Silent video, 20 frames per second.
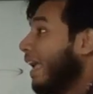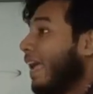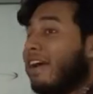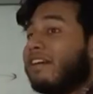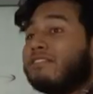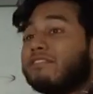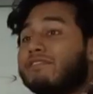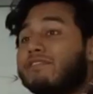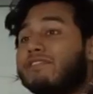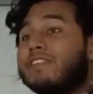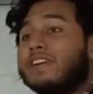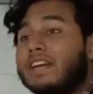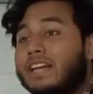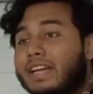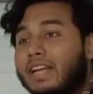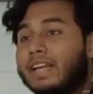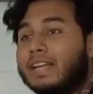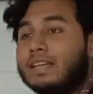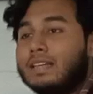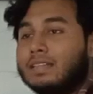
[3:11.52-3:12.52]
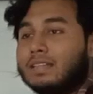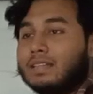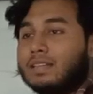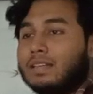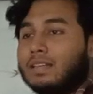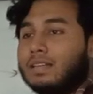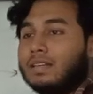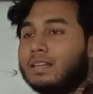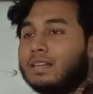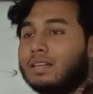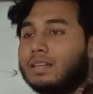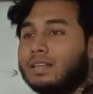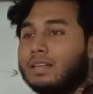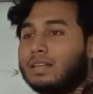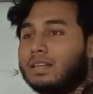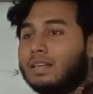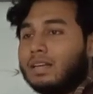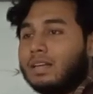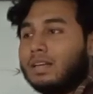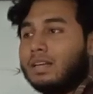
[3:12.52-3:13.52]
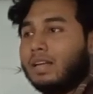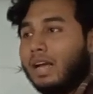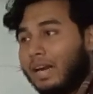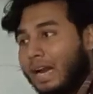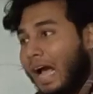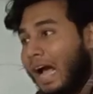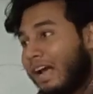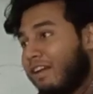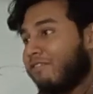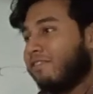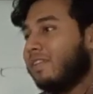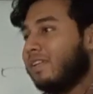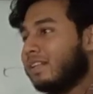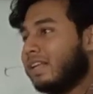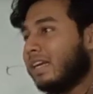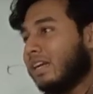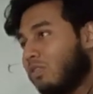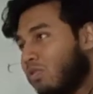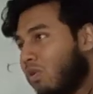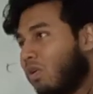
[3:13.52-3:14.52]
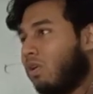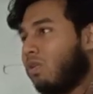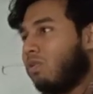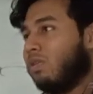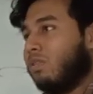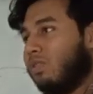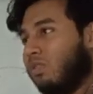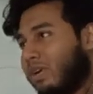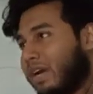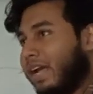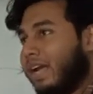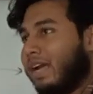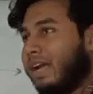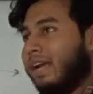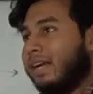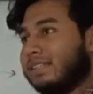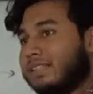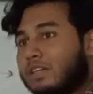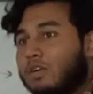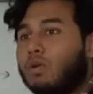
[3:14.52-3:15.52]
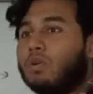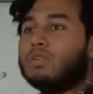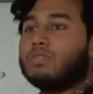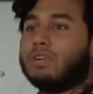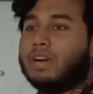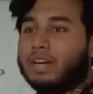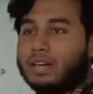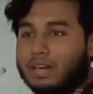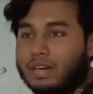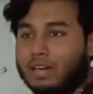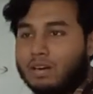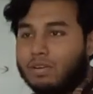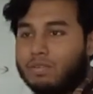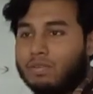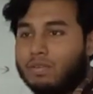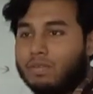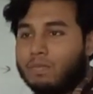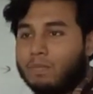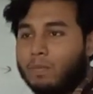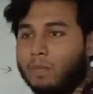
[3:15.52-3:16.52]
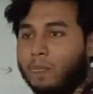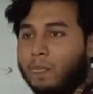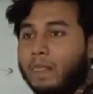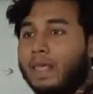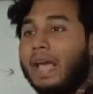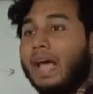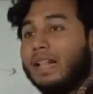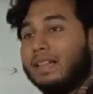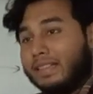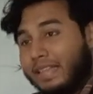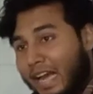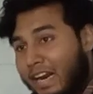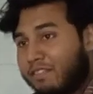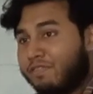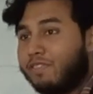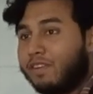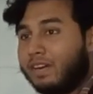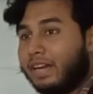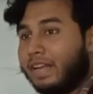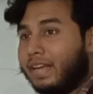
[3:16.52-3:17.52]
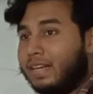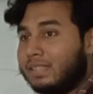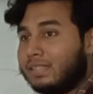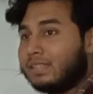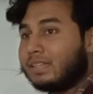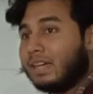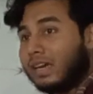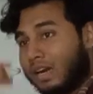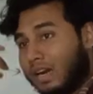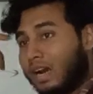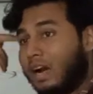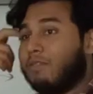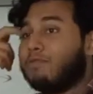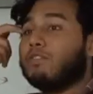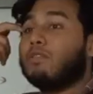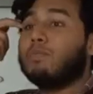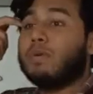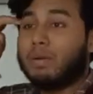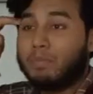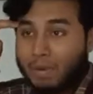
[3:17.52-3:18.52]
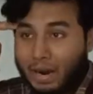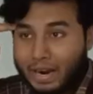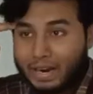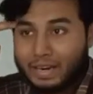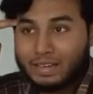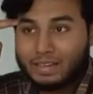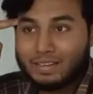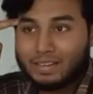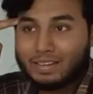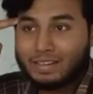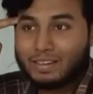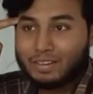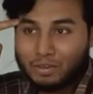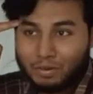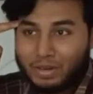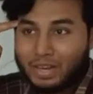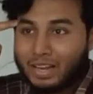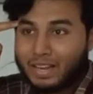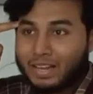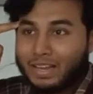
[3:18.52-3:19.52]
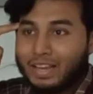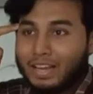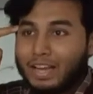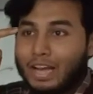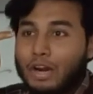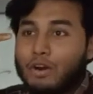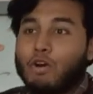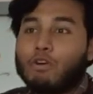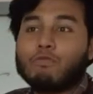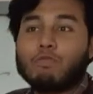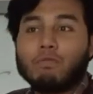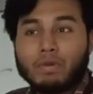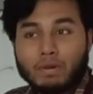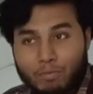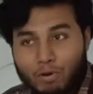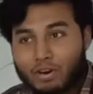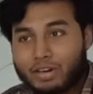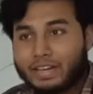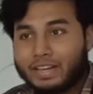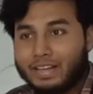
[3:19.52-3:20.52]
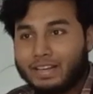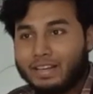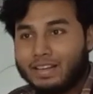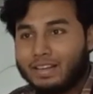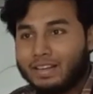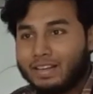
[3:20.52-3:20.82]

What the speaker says: am feeling, and I feel that, oh, okay, it's cold right now, and that feelings come from my mind, okay, not from my body.